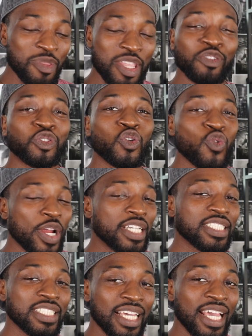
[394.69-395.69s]
It was
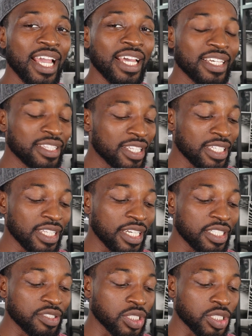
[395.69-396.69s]
crazy. Yeah, they think that
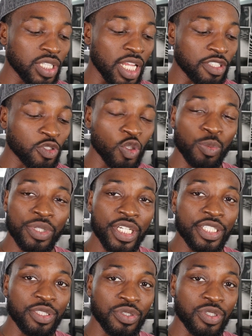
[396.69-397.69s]
it is just like super
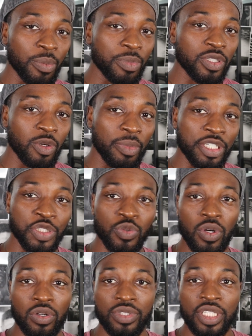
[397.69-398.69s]
easy or something, or my
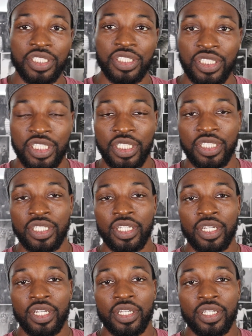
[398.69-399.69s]
struggle. They see
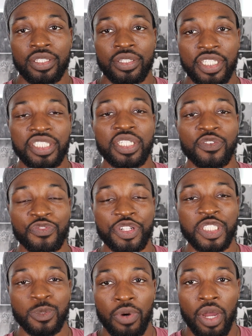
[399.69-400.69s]
the
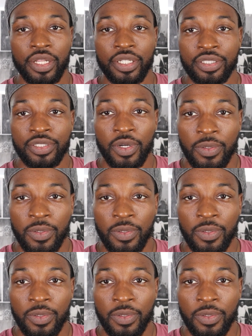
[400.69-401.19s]
finished product, you